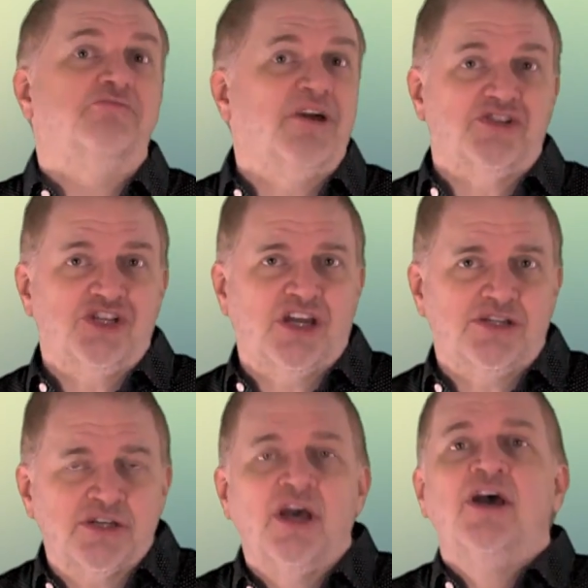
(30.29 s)
You might have
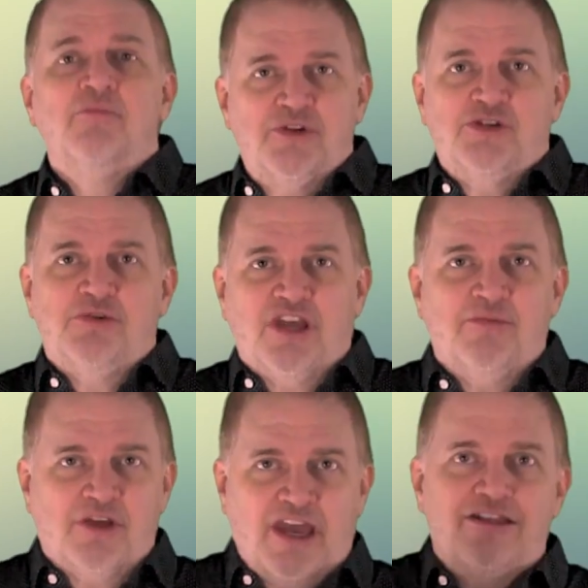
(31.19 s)
changed, but you
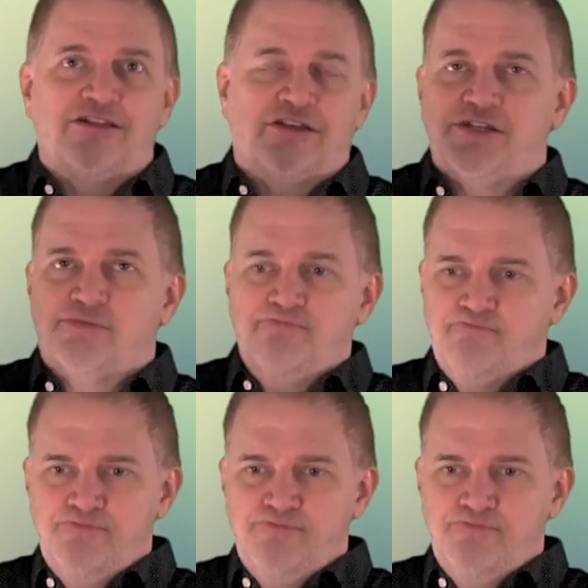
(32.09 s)
became a Catholic as